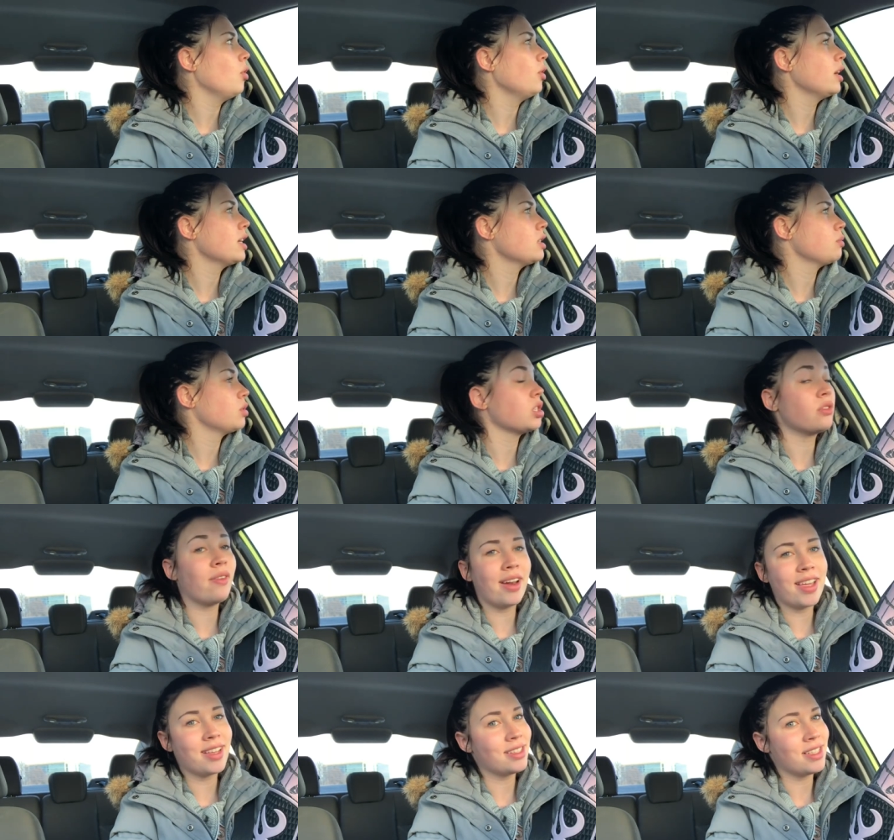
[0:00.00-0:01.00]
broke his, which is
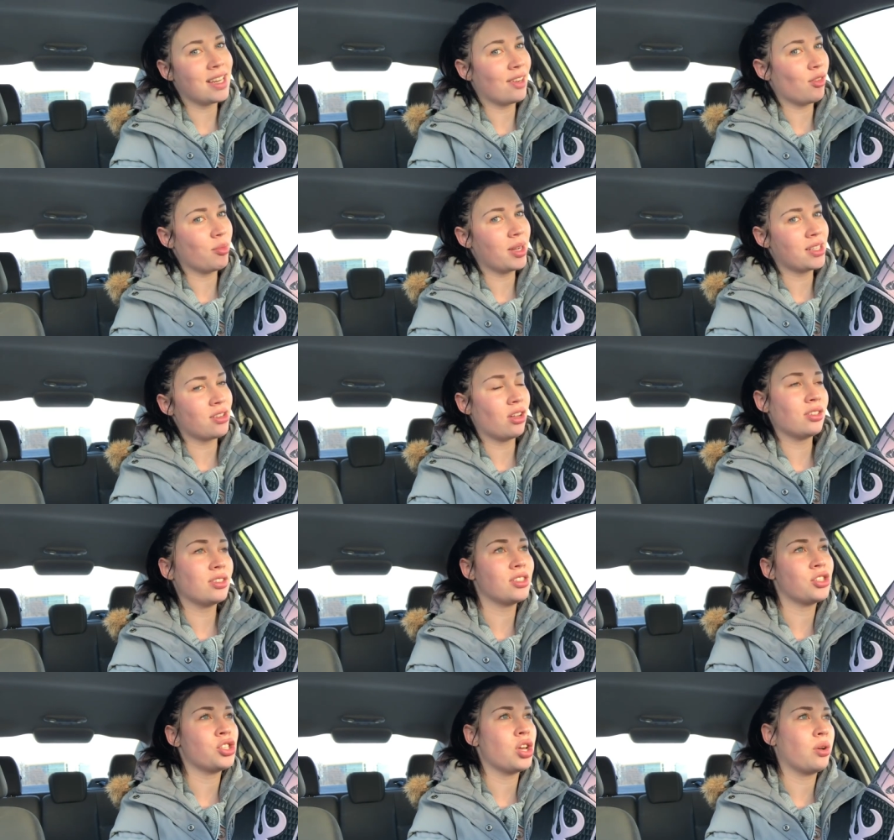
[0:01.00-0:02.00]
funny because he never breaks
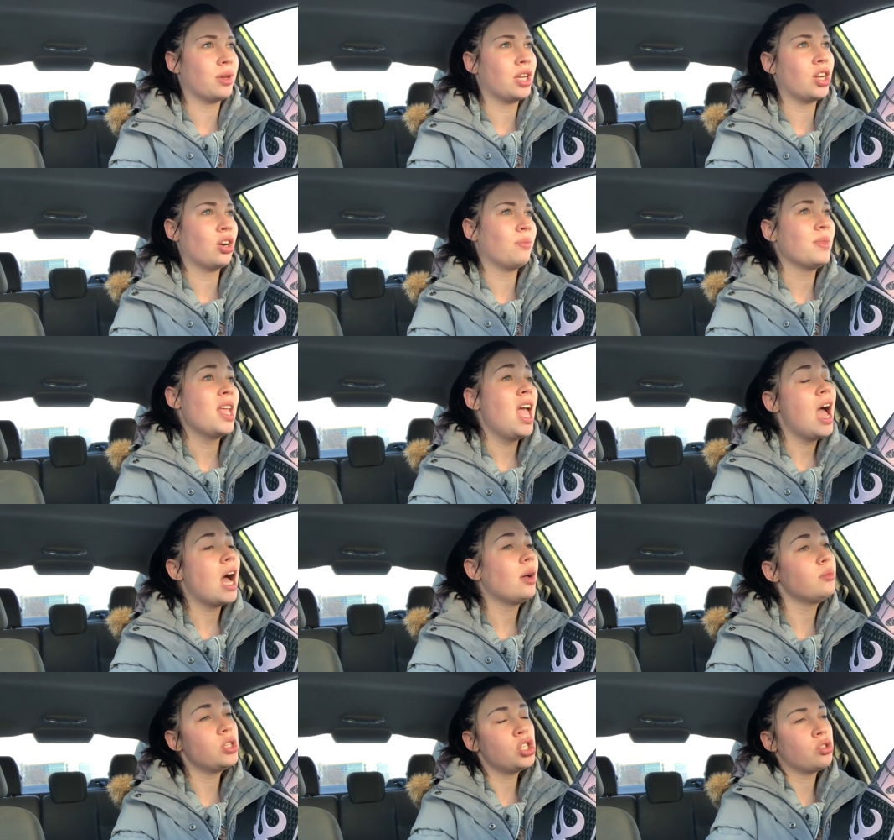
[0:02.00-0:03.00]
halters. So, you know,
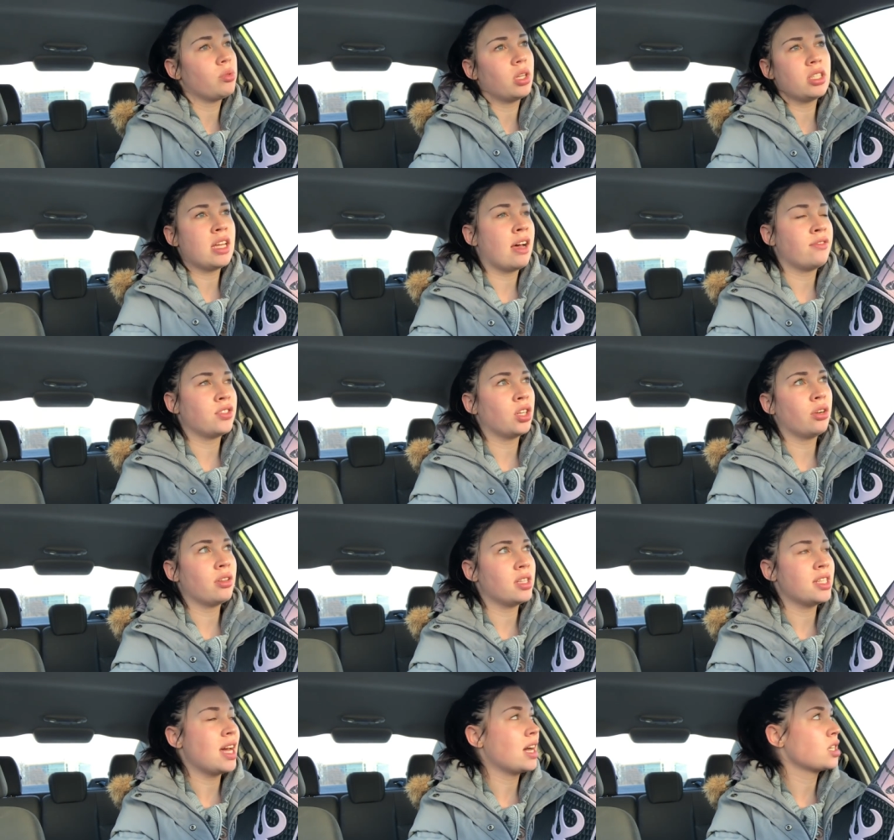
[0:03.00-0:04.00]
I'm just thrilled to have to go to
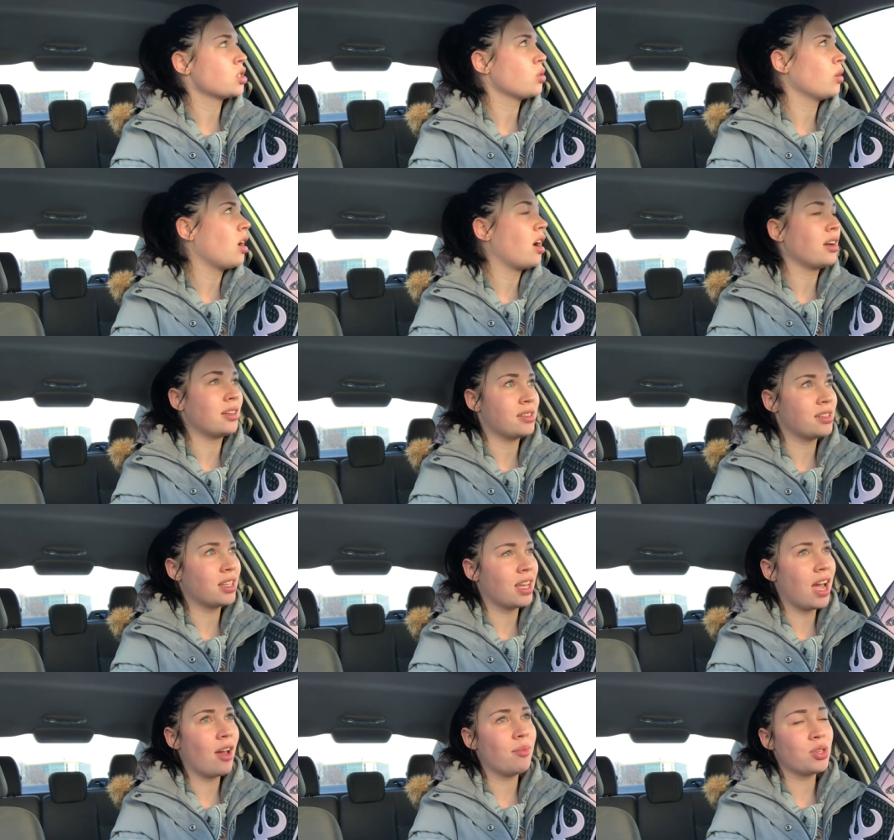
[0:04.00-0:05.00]
the tack store,
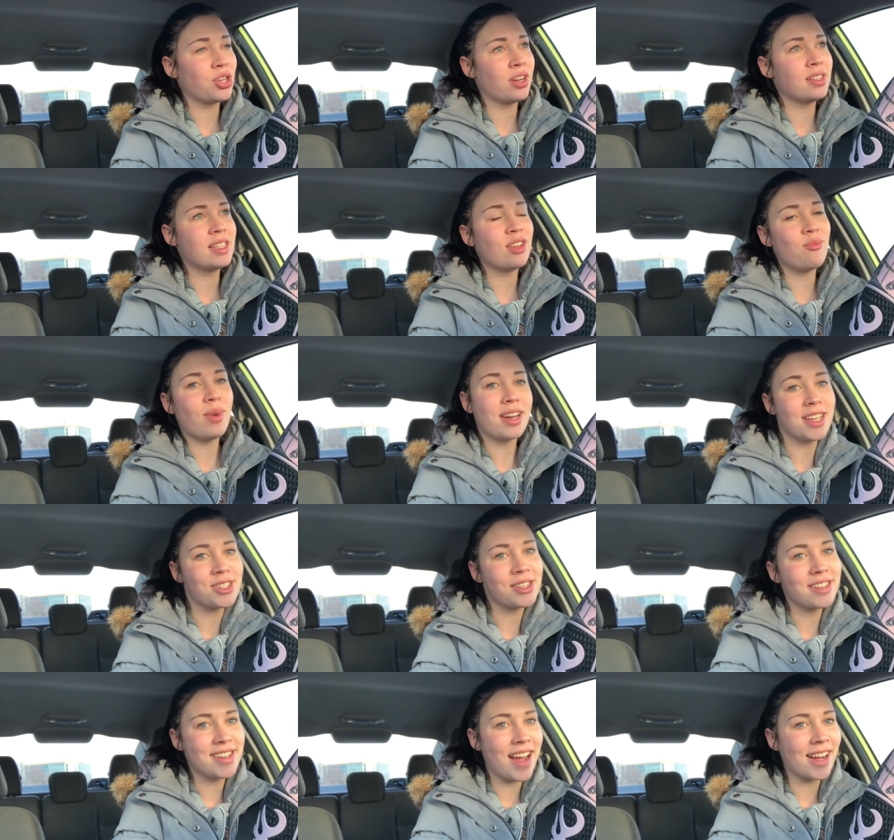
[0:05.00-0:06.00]
honestly. I've been trying to save money,
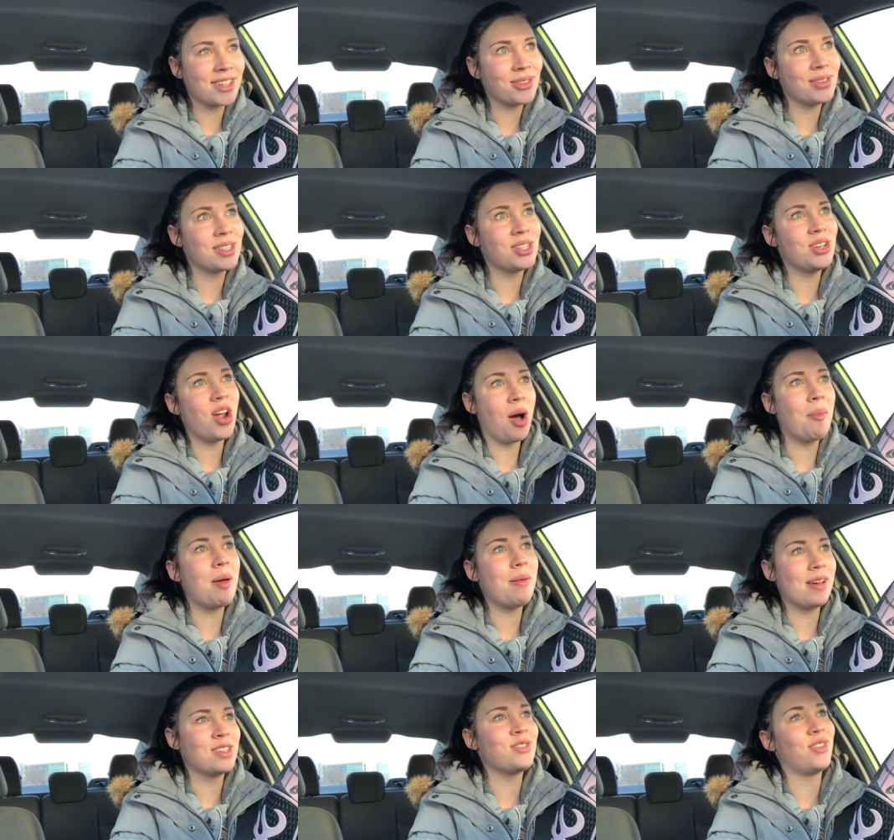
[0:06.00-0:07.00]
so the tack store is not
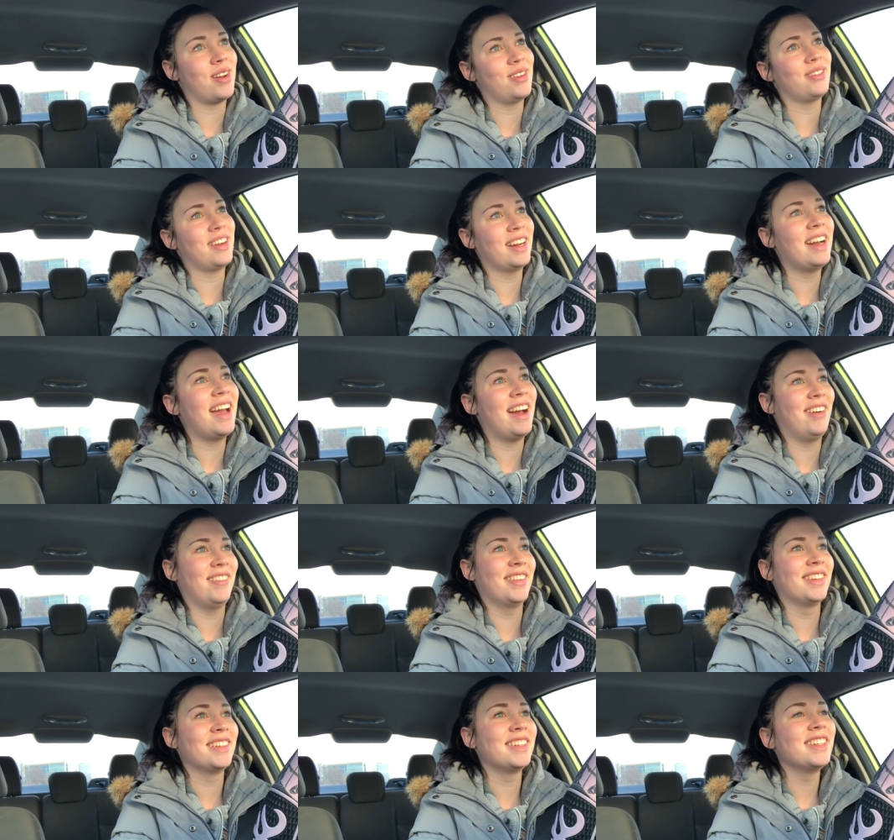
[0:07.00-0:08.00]
my best friend right now